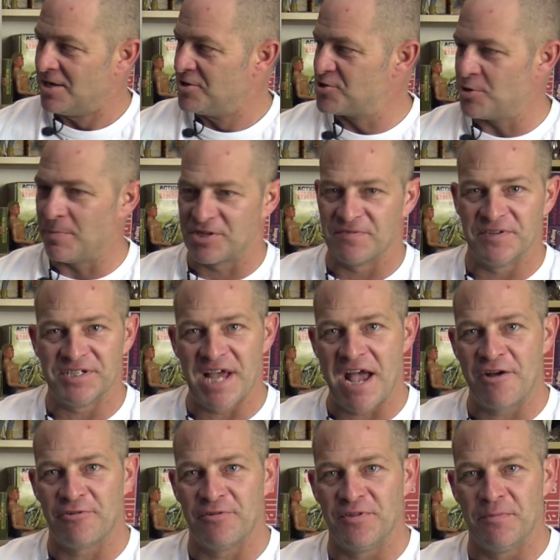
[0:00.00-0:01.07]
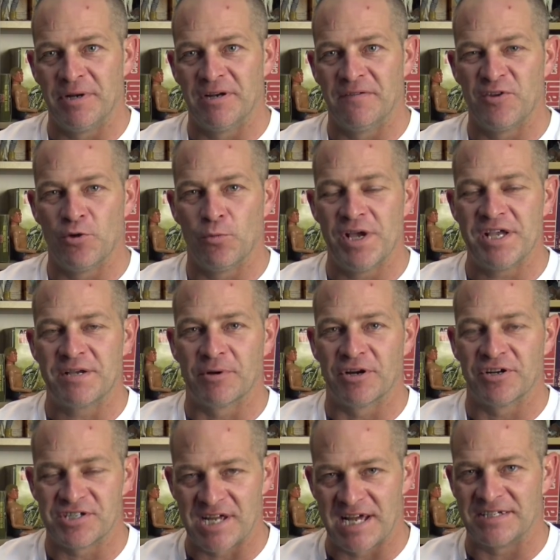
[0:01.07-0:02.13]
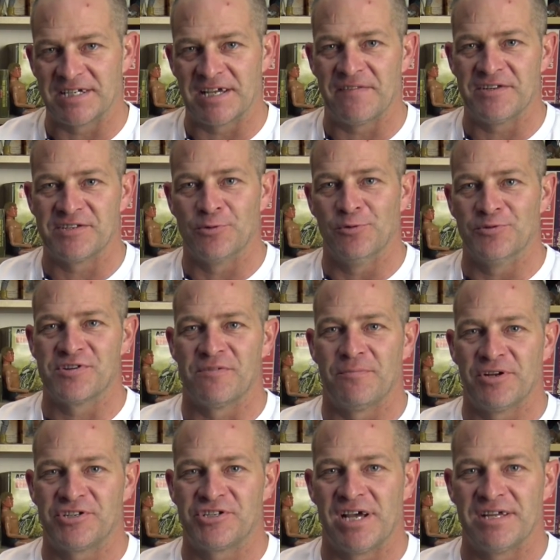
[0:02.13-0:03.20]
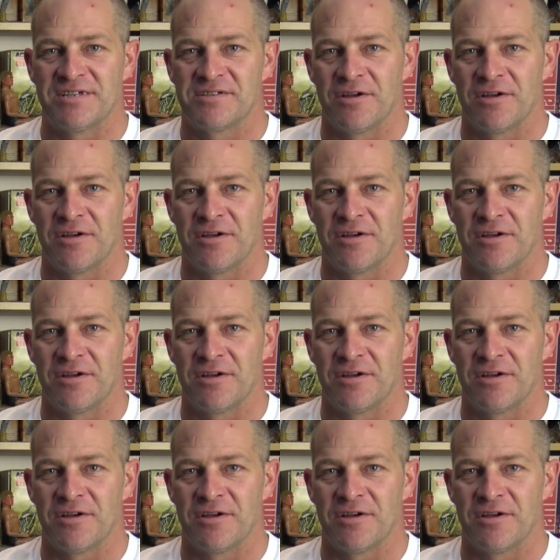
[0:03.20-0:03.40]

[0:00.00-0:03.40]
too much of a downer in the middle of your week, but I just had to get these thoughts off my chest.